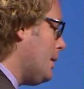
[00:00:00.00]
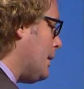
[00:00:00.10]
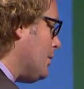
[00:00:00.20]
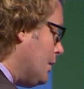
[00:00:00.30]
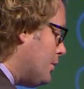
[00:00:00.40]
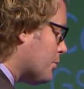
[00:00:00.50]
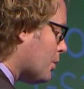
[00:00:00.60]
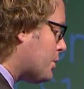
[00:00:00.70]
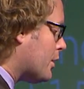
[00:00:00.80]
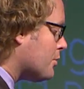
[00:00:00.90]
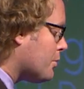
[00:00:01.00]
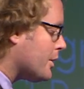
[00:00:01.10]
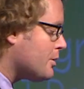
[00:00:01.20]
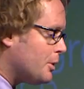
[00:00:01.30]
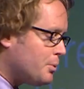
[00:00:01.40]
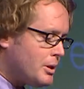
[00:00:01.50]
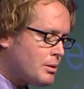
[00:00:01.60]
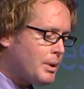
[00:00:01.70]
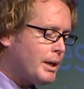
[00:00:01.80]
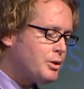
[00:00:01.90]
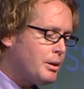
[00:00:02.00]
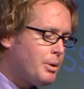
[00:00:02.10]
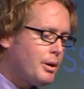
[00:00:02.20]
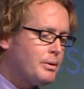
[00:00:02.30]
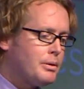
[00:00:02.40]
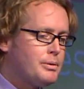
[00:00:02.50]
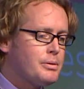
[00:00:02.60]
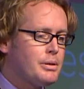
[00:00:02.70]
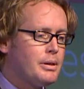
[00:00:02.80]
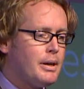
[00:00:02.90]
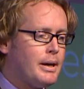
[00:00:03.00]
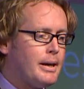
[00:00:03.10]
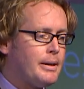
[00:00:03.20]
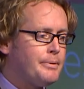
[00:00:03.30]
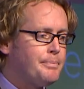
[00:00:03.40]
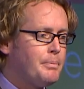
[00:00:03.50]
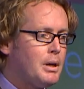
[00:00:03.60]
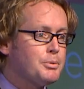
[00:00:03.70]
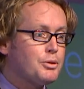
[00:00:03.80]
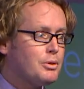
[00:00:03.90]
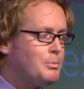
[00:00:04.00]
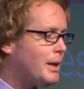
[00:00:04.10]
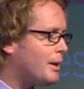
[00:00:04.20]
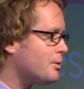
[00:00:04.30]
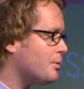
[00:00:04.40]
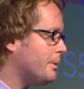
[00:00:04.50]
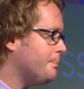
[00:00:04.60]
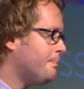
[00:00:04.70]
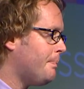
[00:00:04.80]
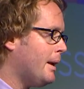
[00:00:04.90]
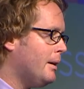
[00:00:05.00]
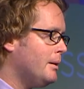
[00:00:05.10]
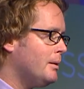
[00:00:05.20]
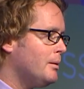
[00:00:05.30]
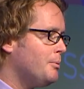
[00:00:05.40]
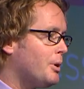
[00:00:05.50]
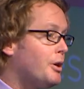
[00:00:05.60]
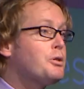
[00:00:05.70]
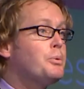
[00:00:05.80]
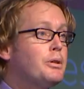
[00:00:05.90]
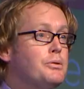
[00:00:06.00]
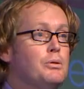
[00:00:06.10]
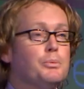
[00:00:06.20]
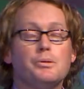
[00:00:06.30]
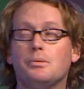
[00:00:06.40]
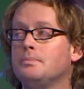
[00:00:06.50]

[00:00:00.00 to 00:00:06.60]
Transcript: and you need to grow trust between supply chain partners, uh, upstream and downstream but also with consumers.